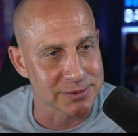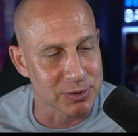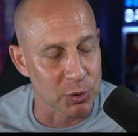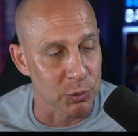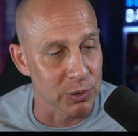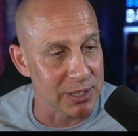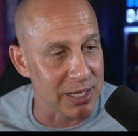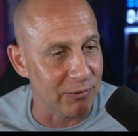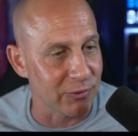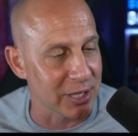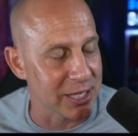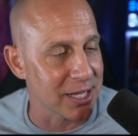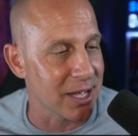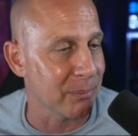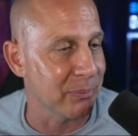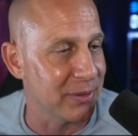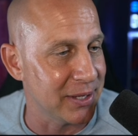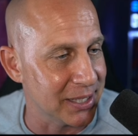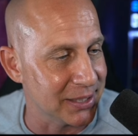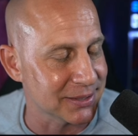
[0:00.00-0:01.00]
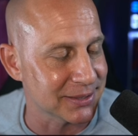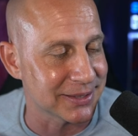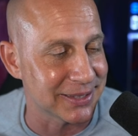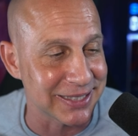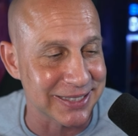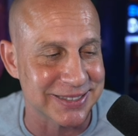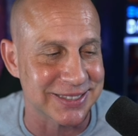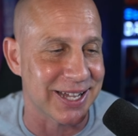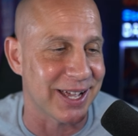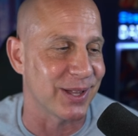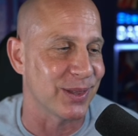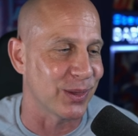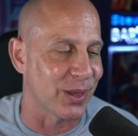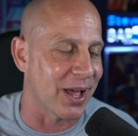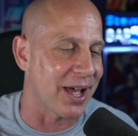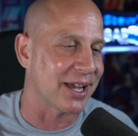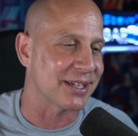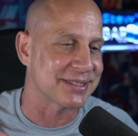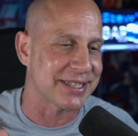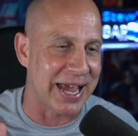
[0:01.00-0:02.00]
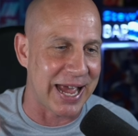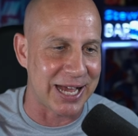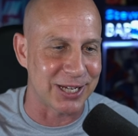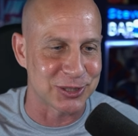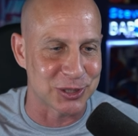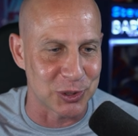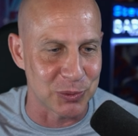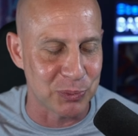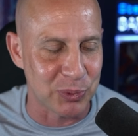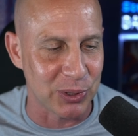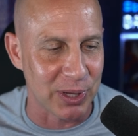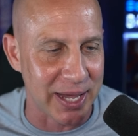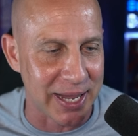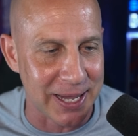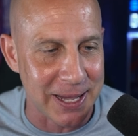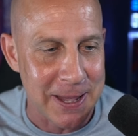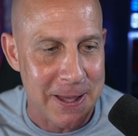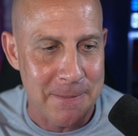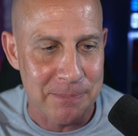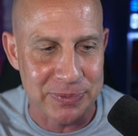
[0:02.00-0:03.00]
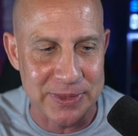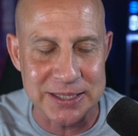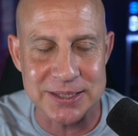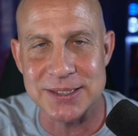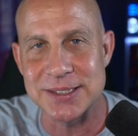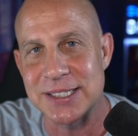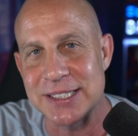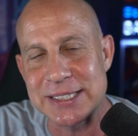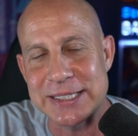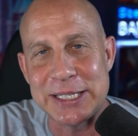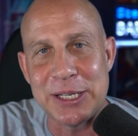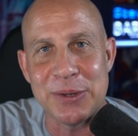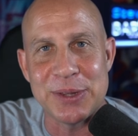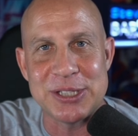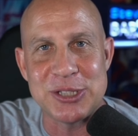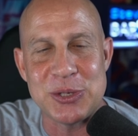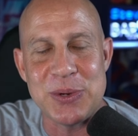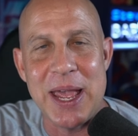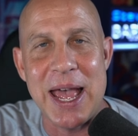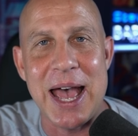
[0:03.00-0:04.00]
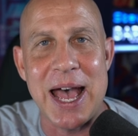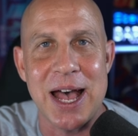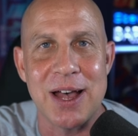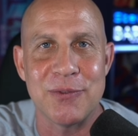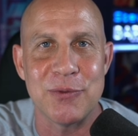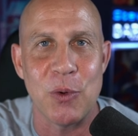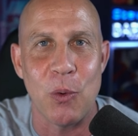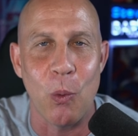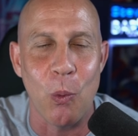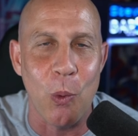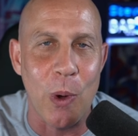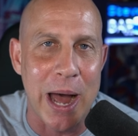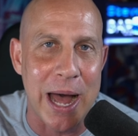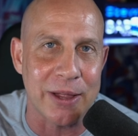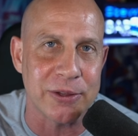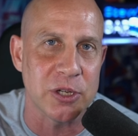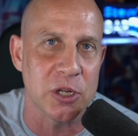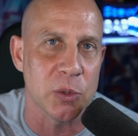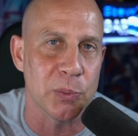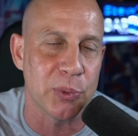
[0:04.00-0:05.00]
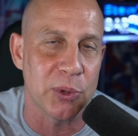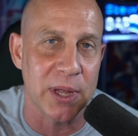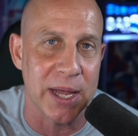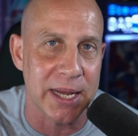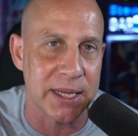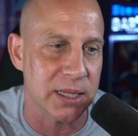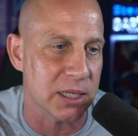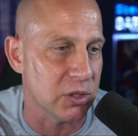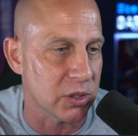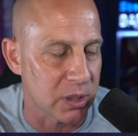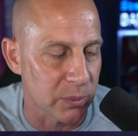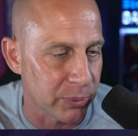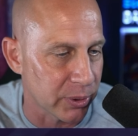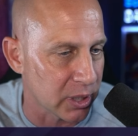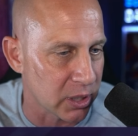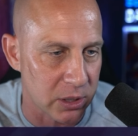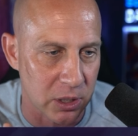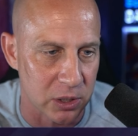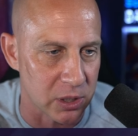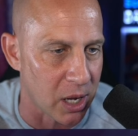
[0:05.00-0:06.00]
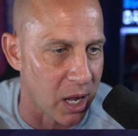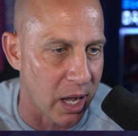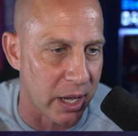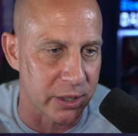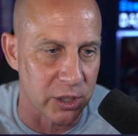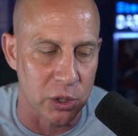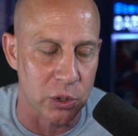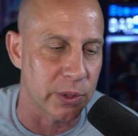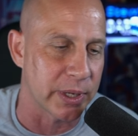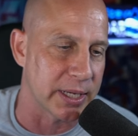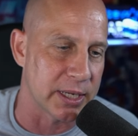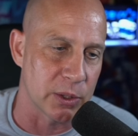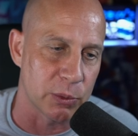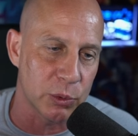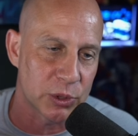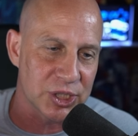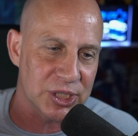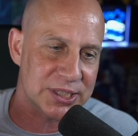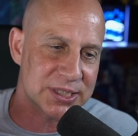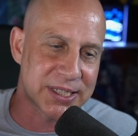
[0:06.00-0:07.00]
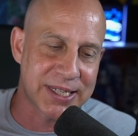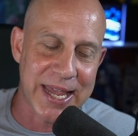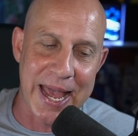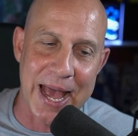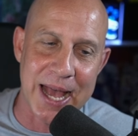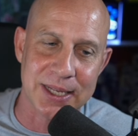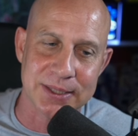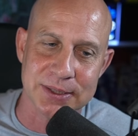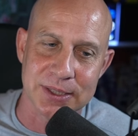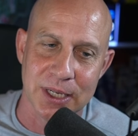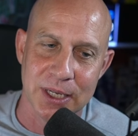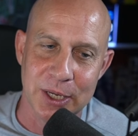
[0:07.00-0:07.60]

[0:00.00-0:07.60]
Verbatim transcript: So we're leveling up this. This unlocks as you play. This is a skill that you have while you're playing that you can put it on auto and it will just cast.